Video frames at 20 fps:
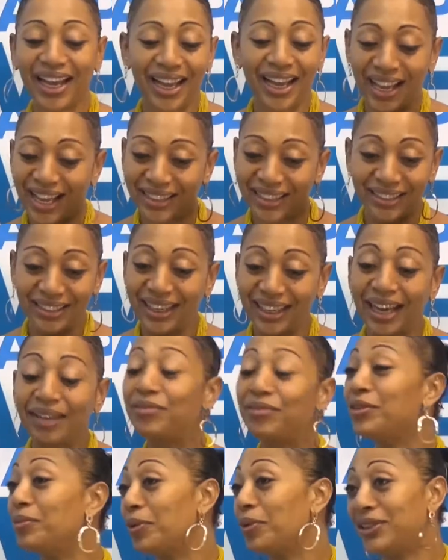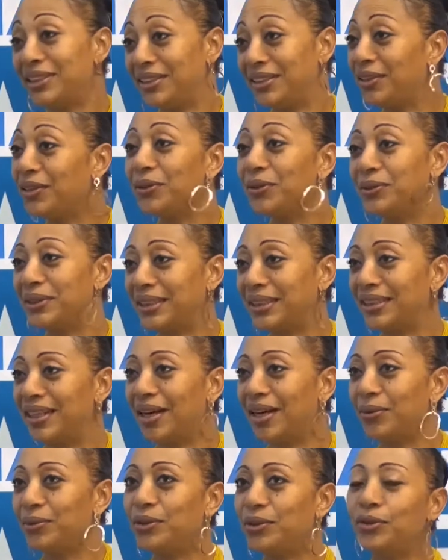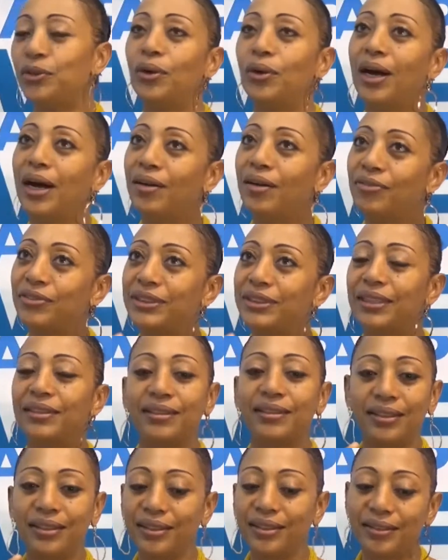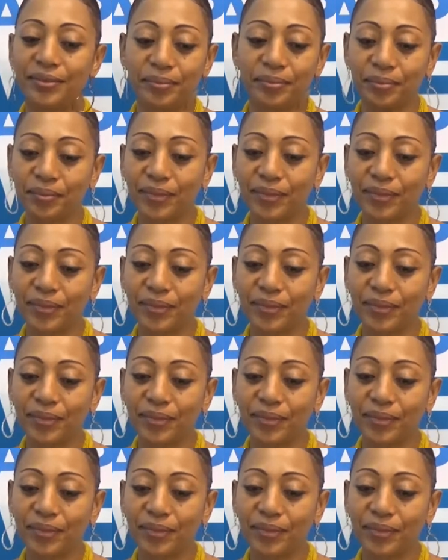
And everybody knows now, after the